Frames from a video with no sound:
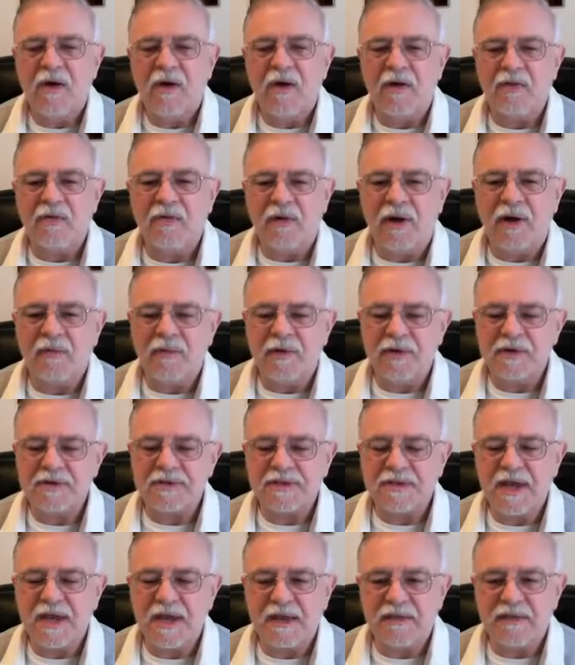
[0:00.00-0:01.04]
Although I will
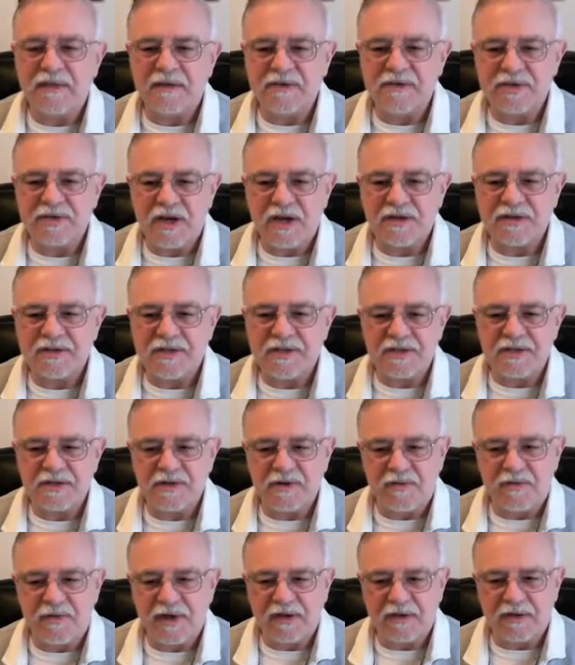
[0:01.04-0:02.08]
say the judge is
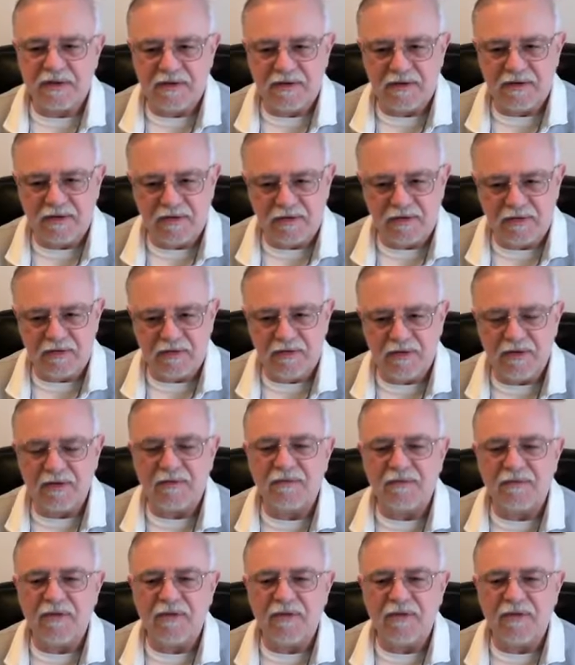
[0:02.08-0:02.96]
going to look